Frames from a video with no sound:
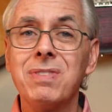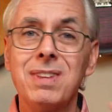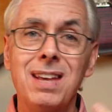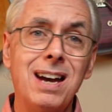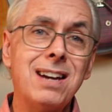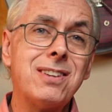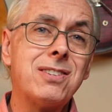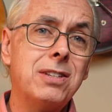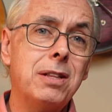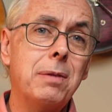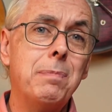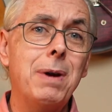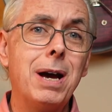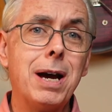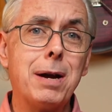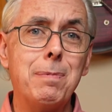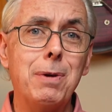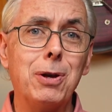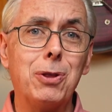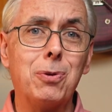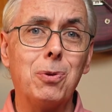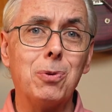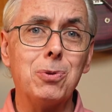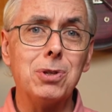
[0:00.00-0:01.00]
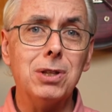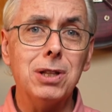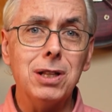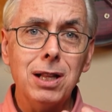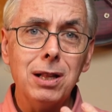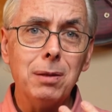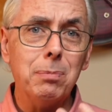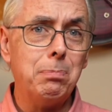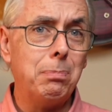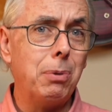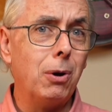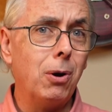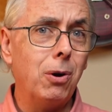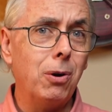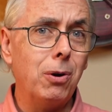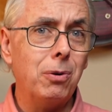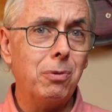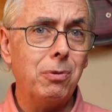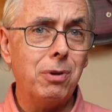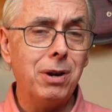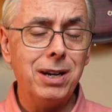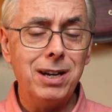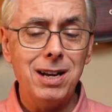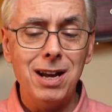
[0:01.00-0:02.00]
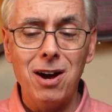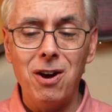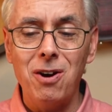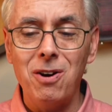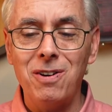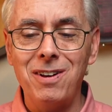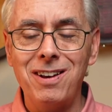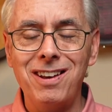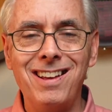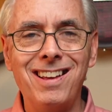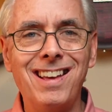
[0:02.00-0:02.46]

Actually, the back of my throat is a little burn right now.